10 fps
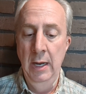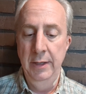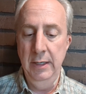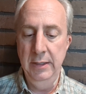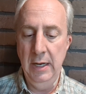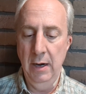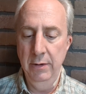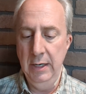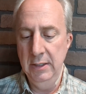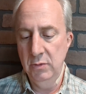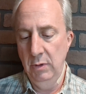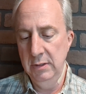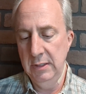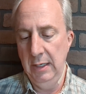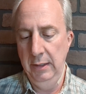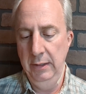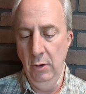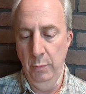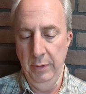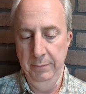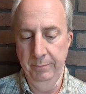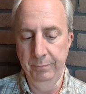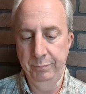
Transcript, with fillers: Then the iron gate swung silently open.